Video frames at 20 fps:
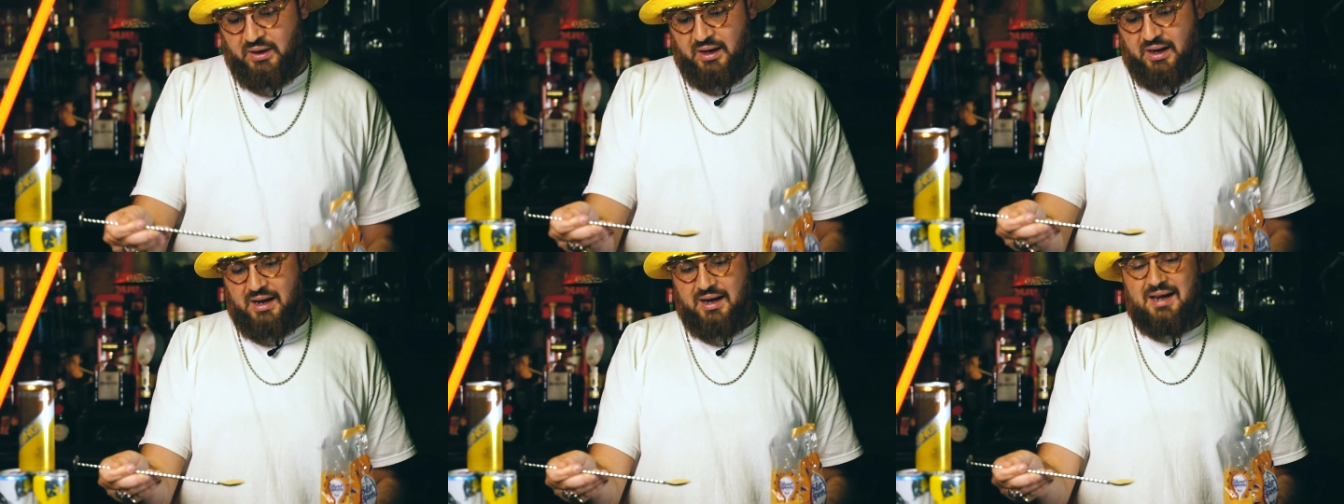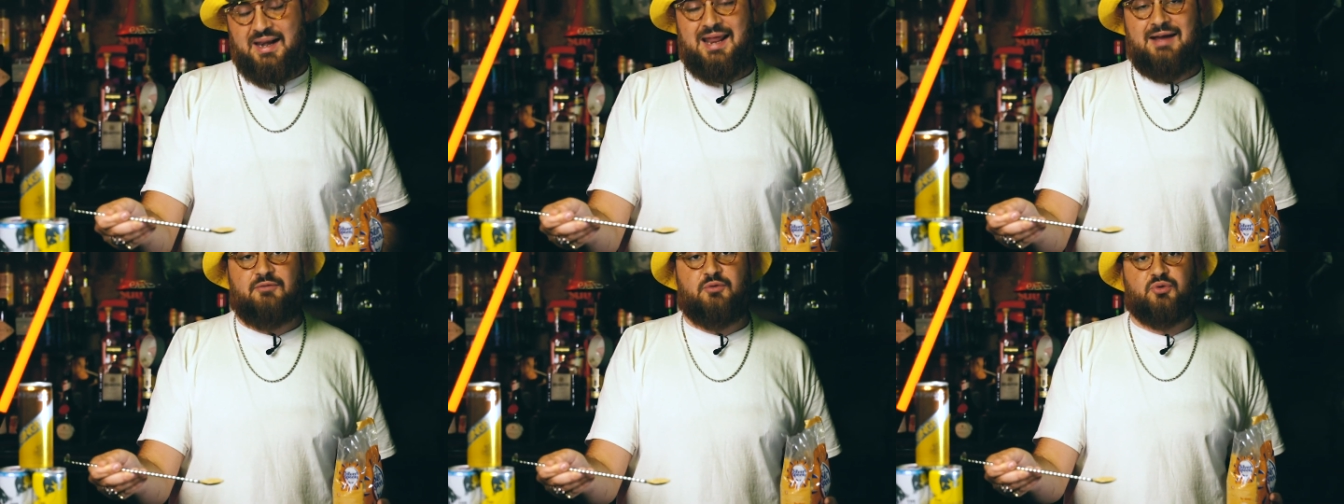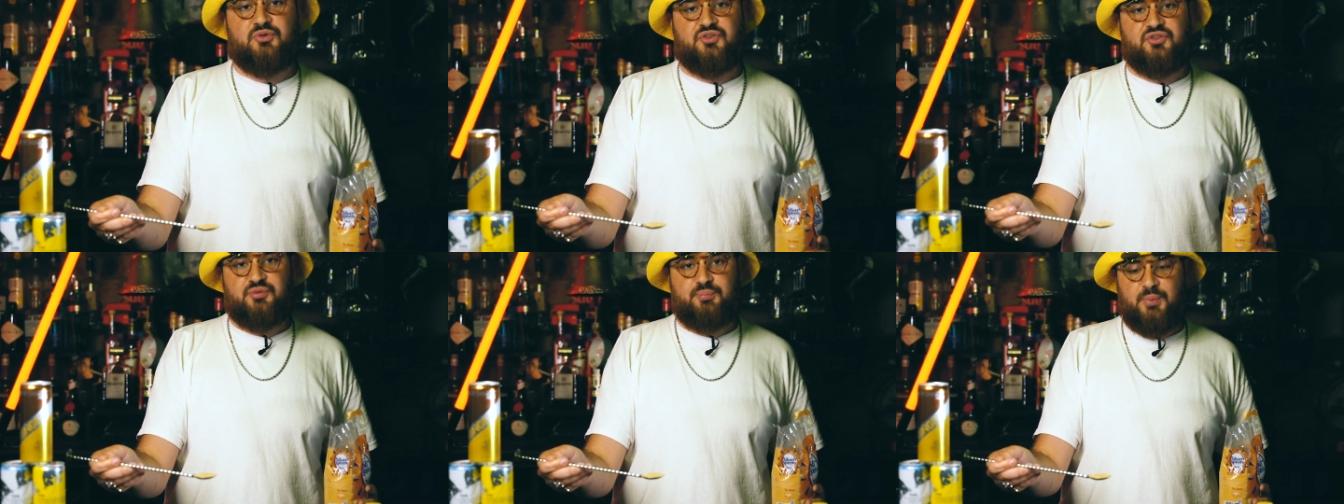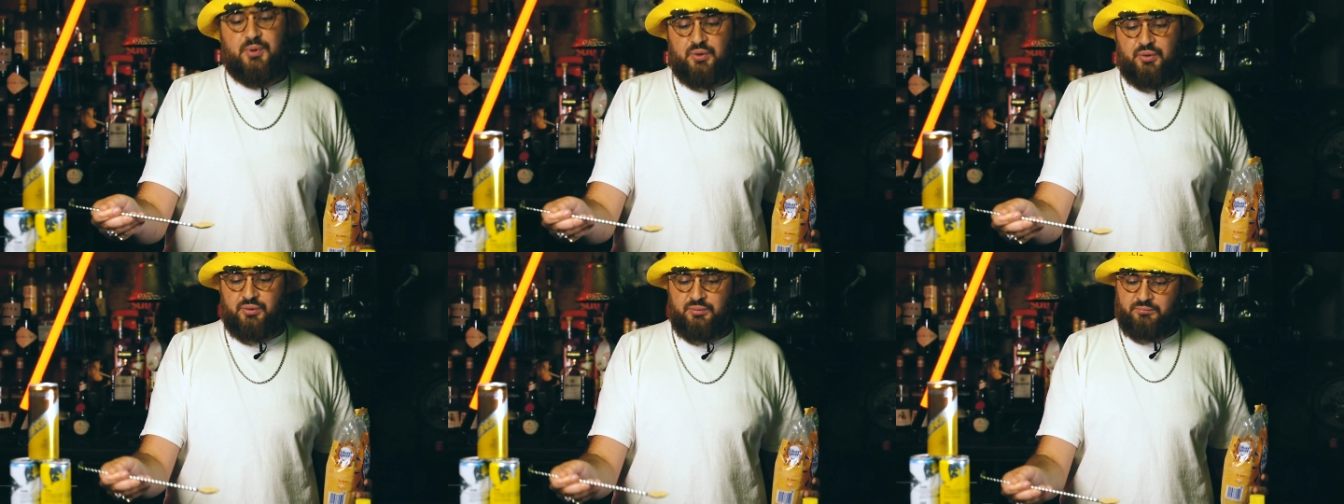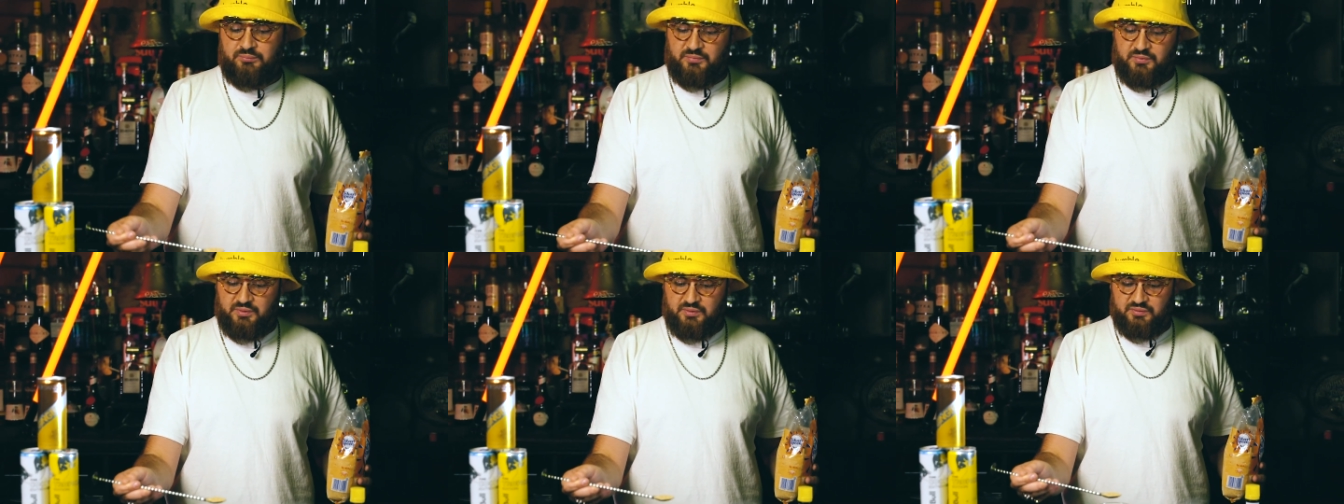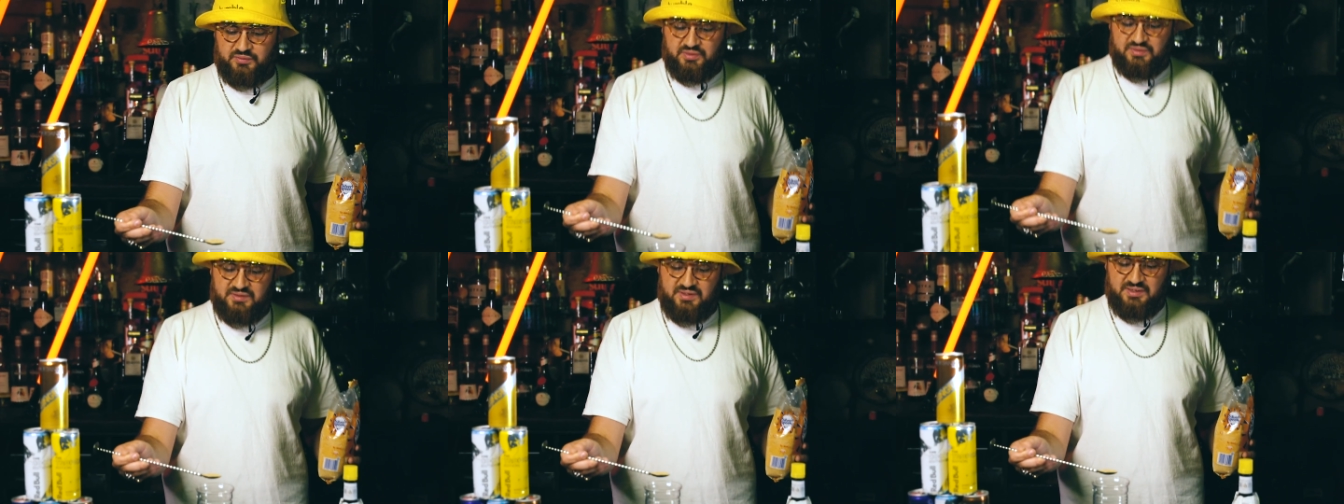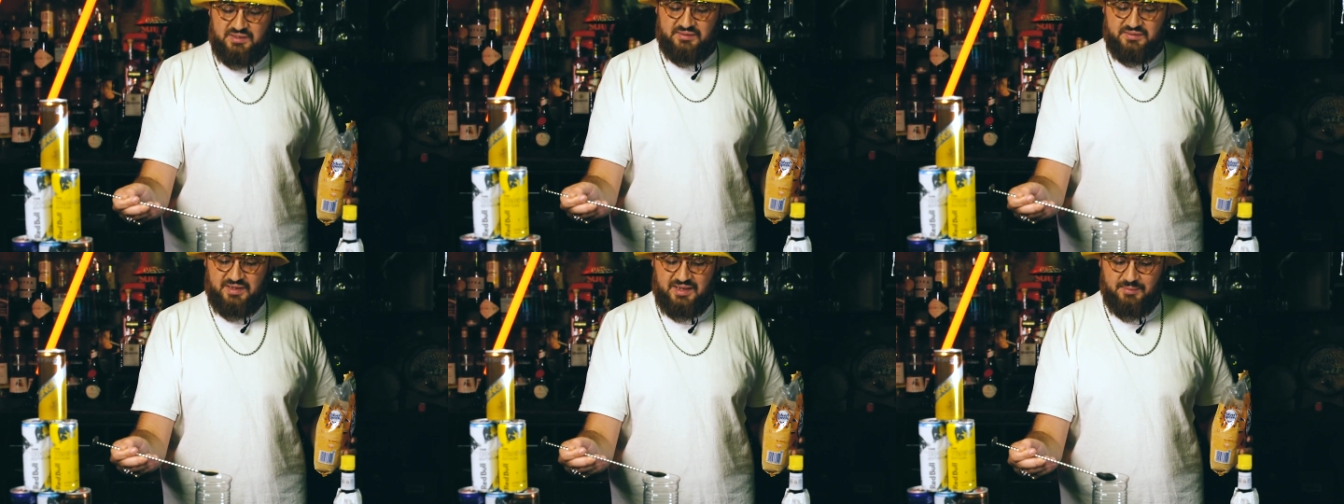a leveled spoon. It's
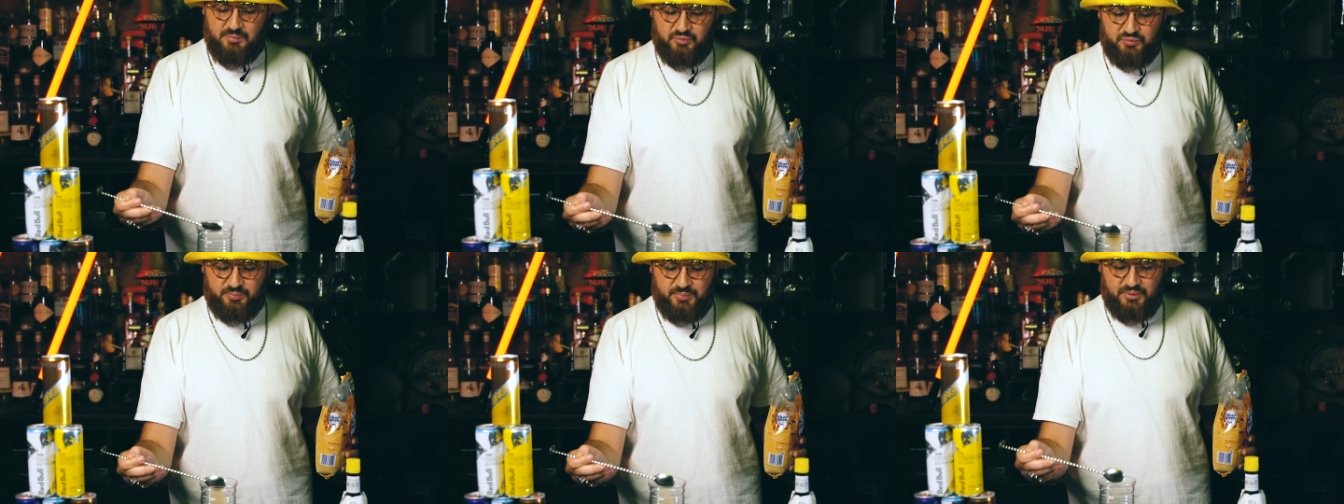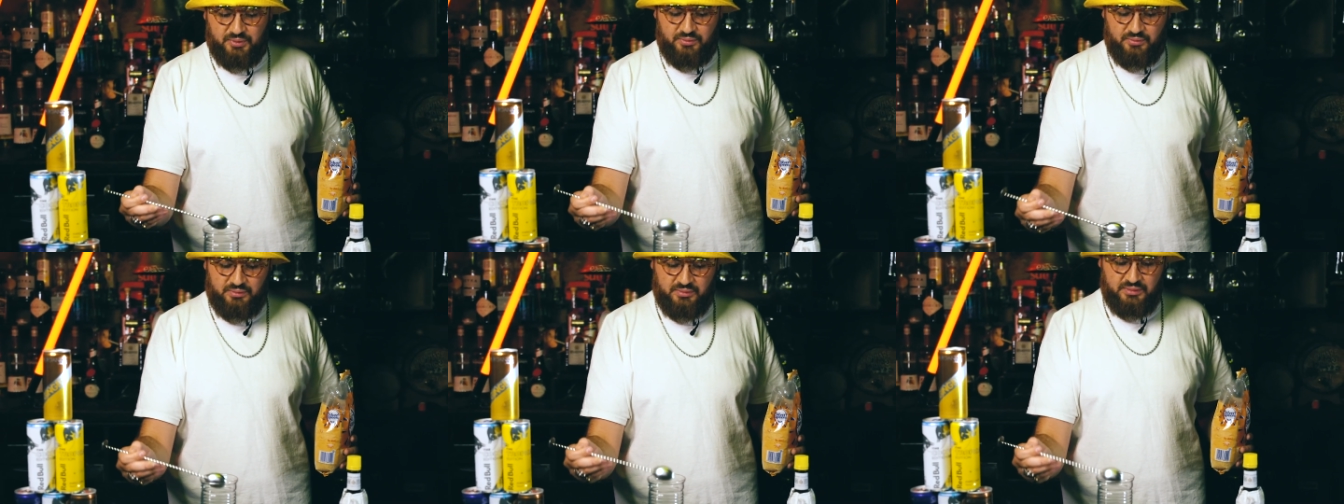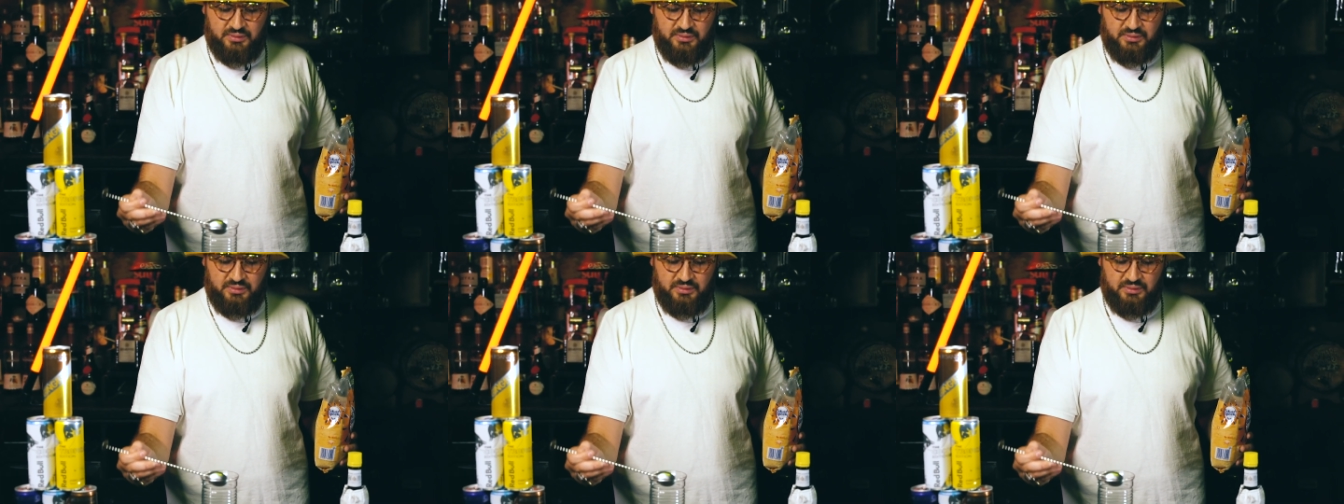a tablespoon.